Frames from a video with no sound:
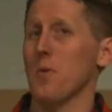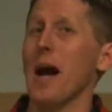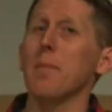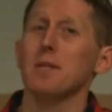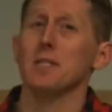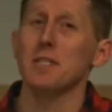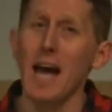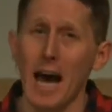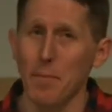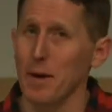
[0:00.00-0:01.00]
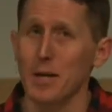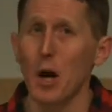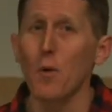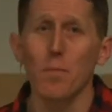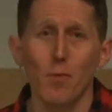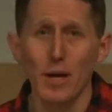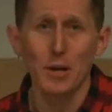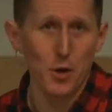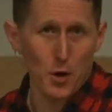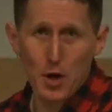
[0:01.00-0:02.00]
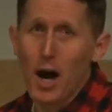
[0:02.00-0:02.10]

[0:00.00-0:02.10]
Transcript: grab a snack, but don't bring your